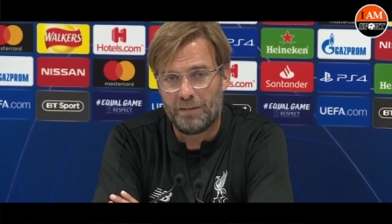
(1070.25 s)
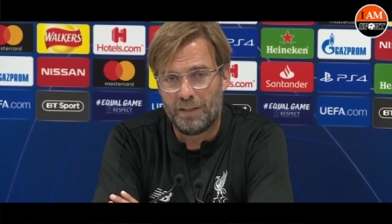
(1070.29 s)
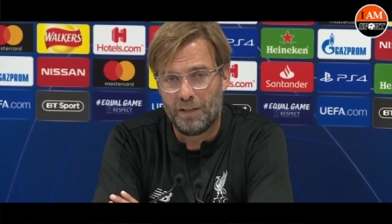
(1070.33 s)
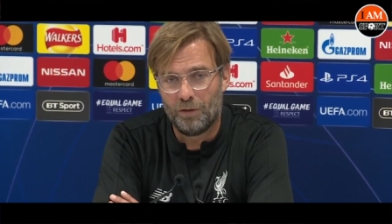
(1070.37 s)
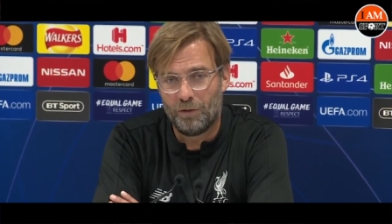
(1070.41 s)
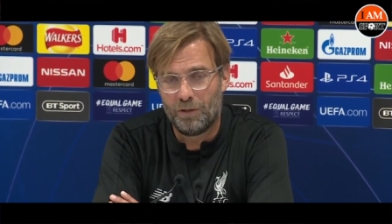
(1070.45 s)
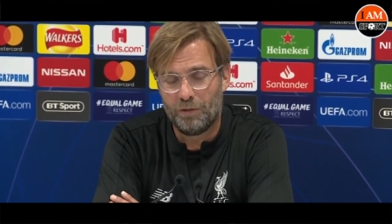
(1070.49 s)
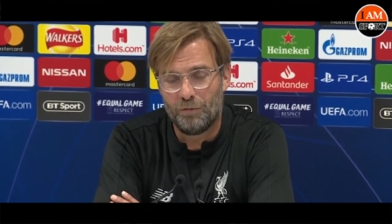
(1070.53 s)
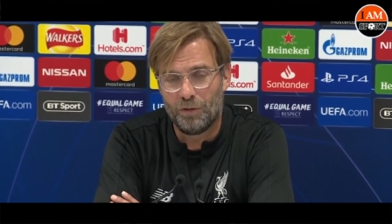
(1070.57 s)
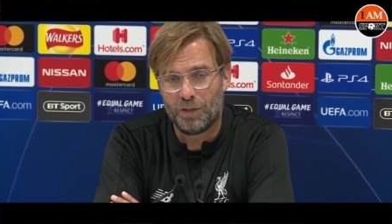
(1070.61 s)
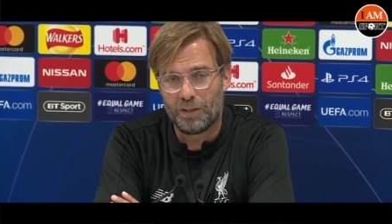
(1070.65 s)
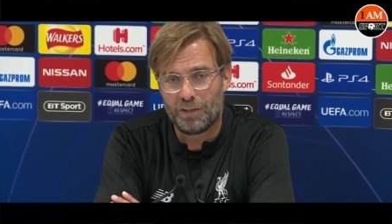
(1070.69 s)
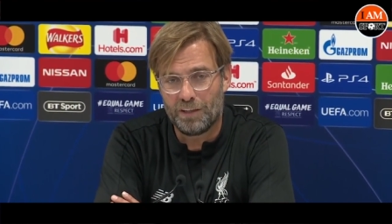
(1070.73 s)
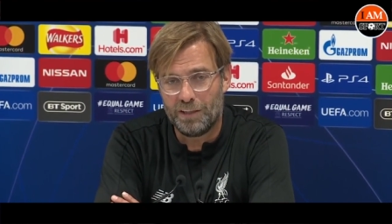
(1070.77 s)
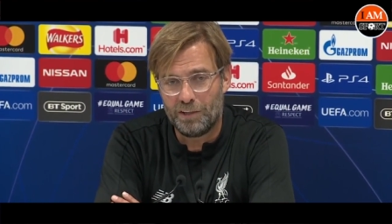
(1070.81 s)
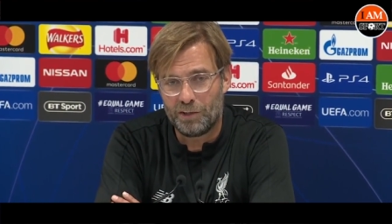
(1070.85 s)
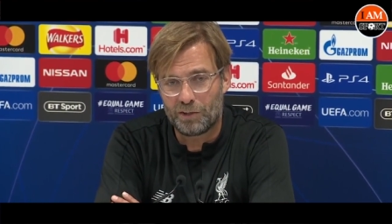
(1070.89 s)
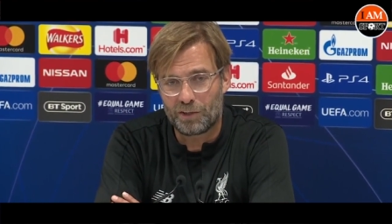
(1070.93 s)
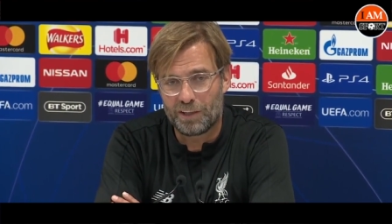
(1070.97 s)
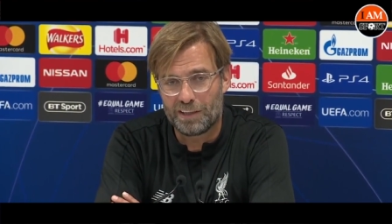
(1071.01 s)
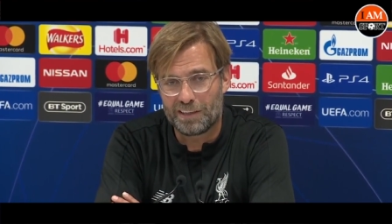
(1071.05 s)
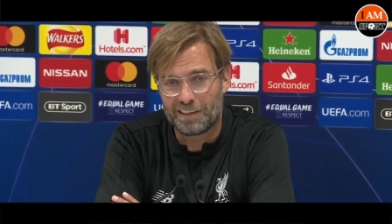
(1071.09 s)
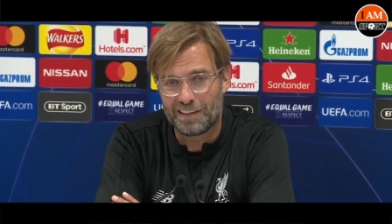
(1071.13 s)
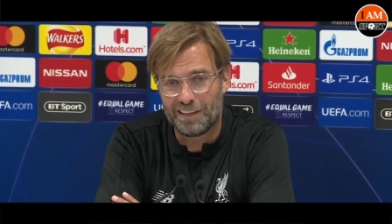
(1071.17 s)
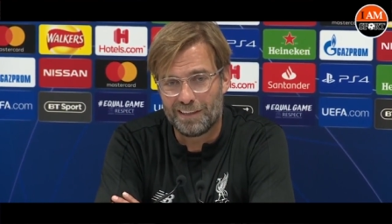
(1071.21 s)
They only were not
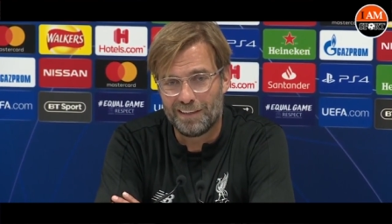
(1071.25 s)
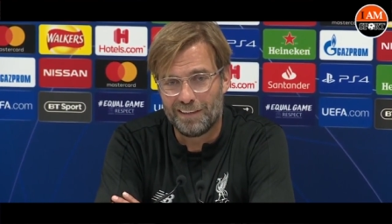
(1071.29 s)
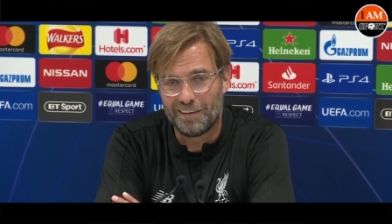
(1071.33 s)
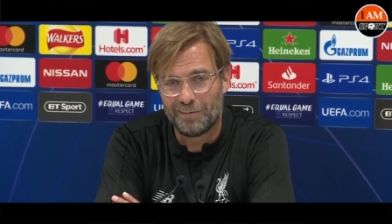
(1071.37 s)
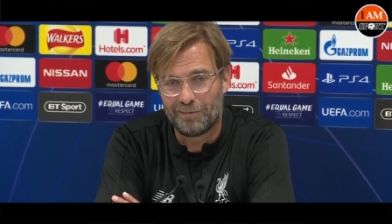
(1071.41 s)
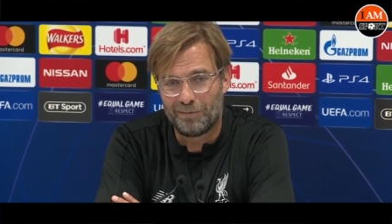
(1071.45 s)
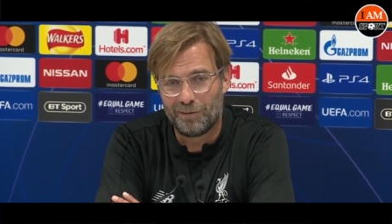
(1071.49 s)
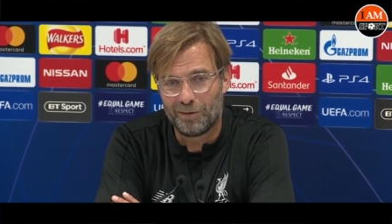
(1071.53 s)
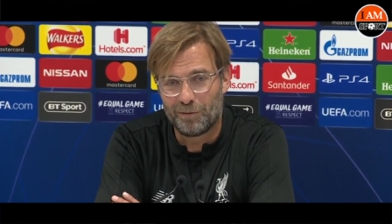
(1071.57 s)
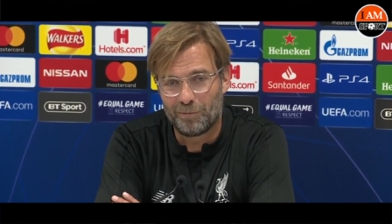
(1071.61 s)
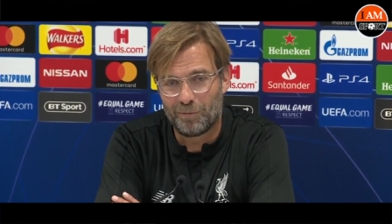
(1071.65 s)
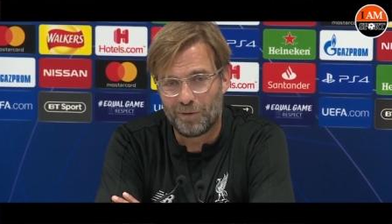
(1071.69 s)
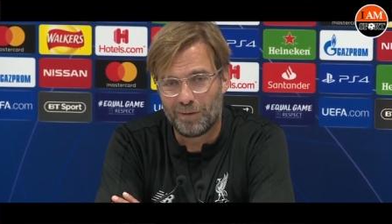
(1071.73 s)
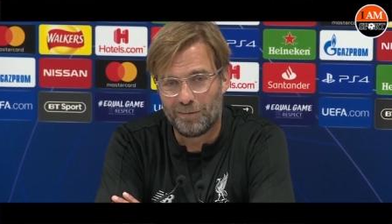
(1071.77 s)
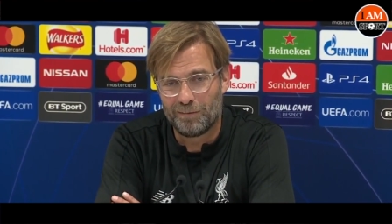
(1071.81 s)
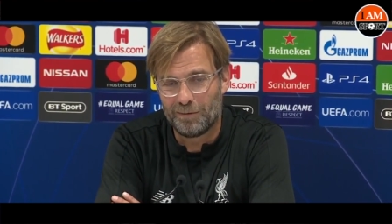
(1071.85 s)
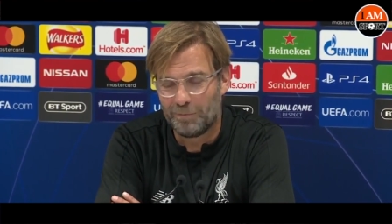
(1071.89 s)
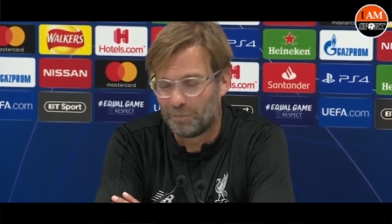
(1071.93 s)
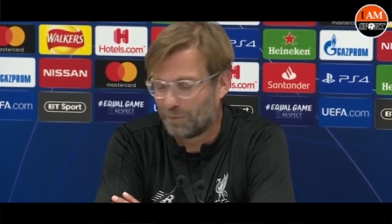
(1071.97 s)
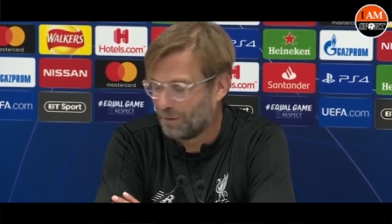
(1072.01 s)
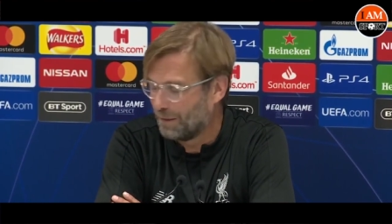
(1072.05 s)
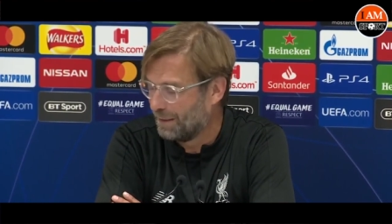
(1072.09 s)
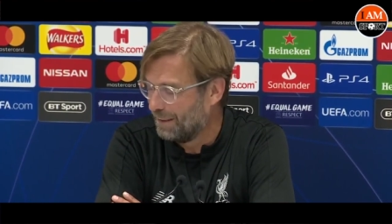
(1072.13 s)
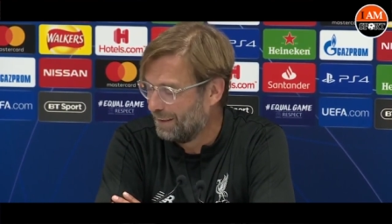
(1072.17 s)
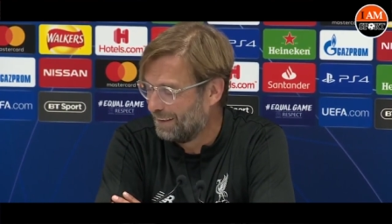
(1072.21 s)
interested in the football we
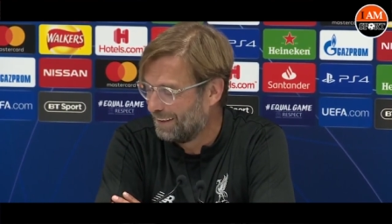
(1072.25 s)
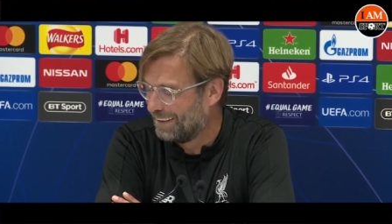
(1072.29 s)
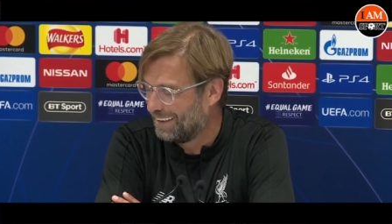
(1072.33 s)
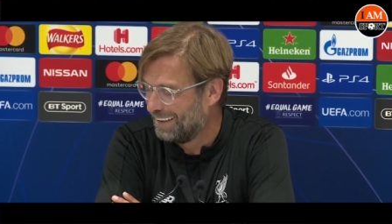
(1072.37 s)
played.